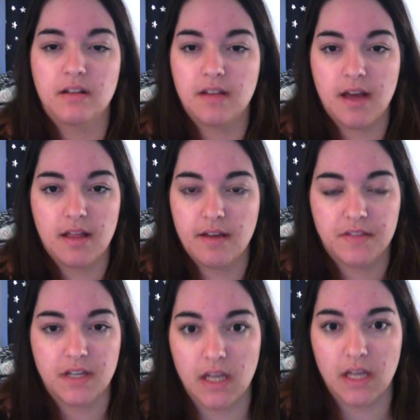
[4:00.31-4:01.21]
a lot left
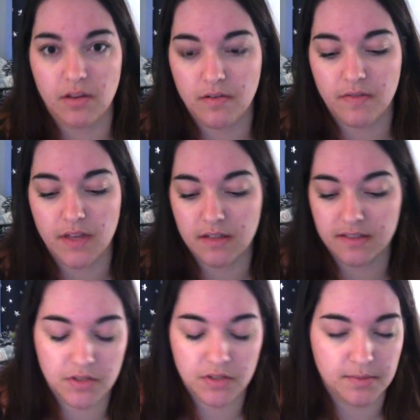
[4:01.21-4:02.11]
in either of these.
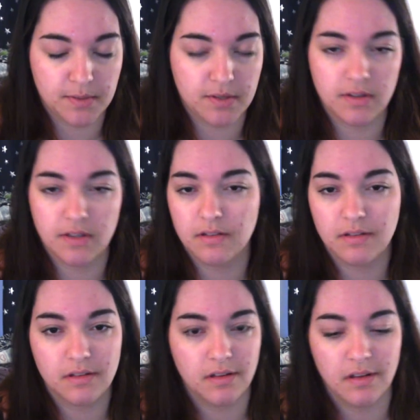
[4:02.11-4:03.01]
I've just been
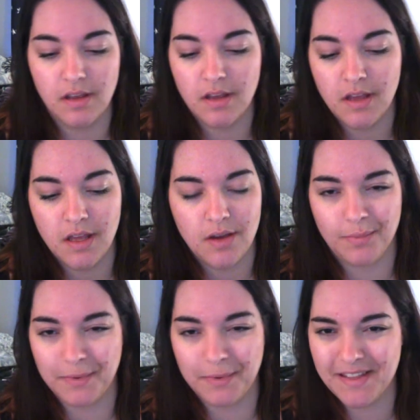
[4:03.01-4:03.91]

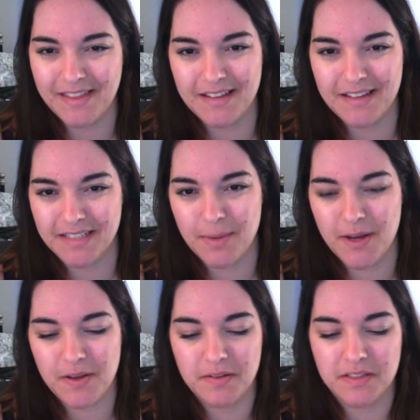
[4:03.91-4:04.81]
really lazy about
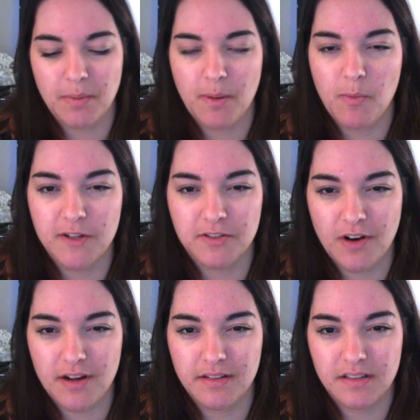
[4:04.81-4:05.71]
using my
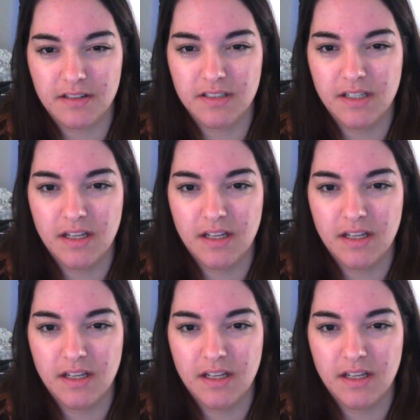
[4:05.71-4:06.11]
moisturizers.